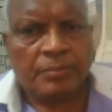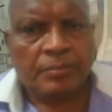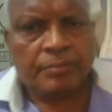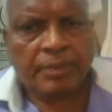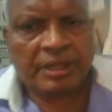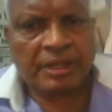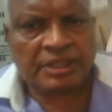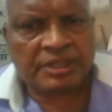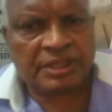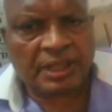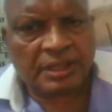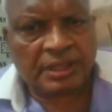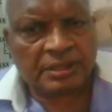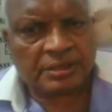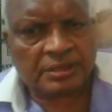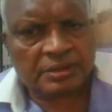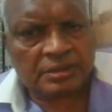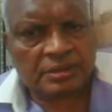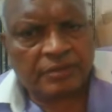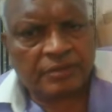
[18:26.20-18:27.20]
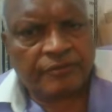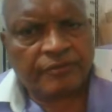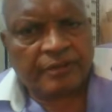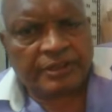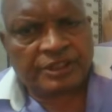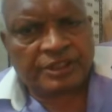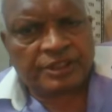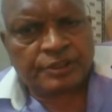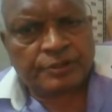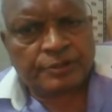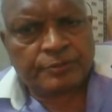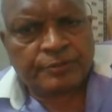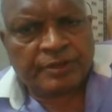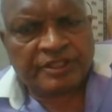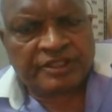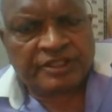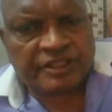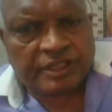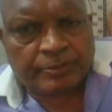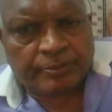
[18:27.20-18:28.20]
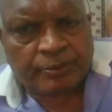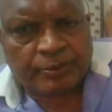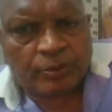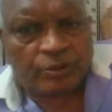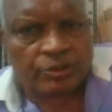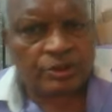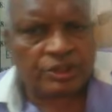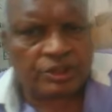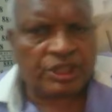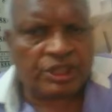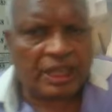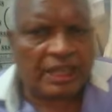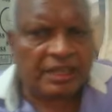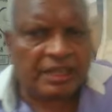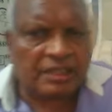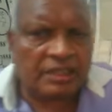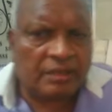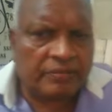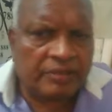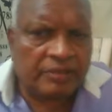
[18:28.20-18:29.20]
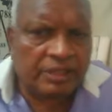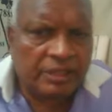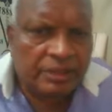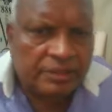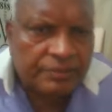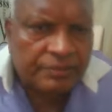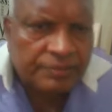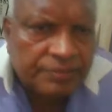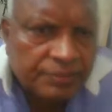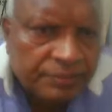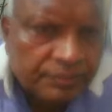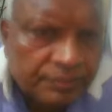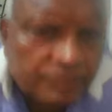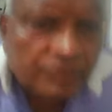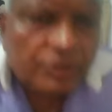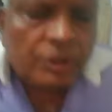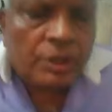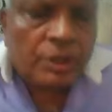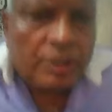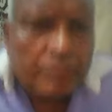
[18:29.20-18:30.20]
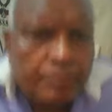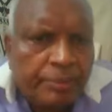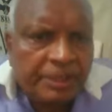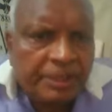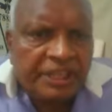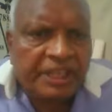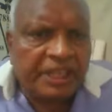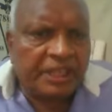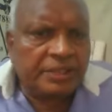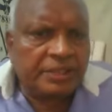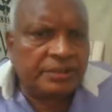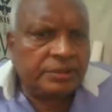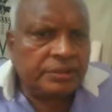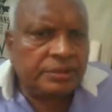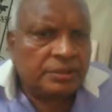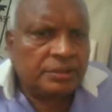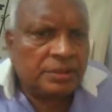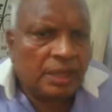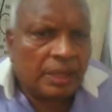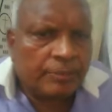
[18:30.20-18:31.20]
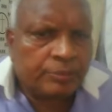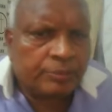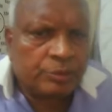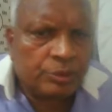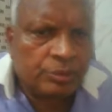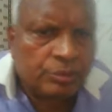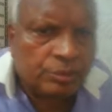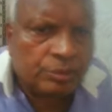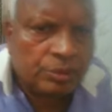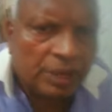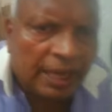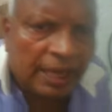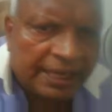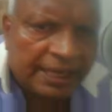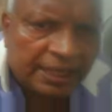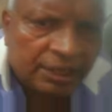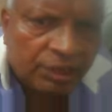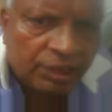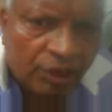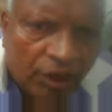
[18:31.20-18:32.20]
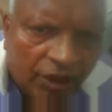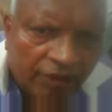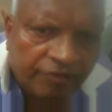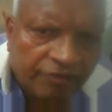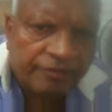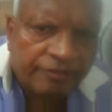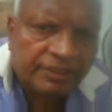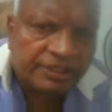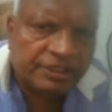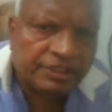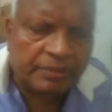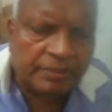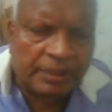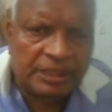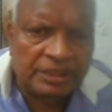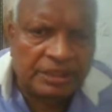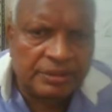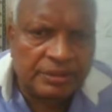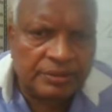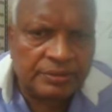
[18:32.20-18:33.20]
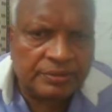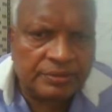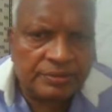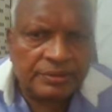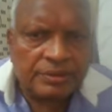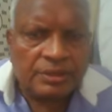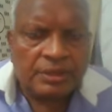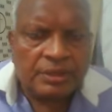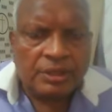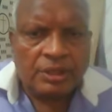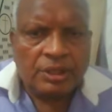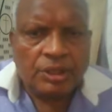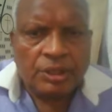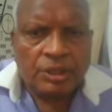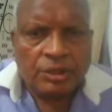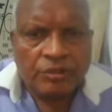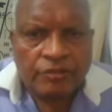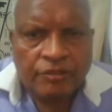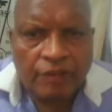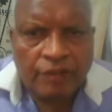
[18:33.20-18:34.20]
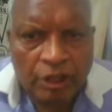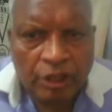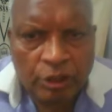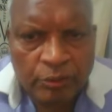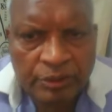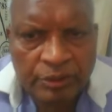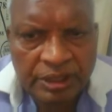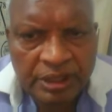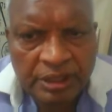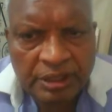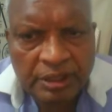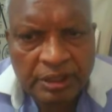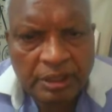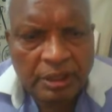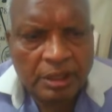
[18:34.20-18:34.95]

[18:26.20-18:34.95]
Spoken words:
The first report shall cover period up to end of first month following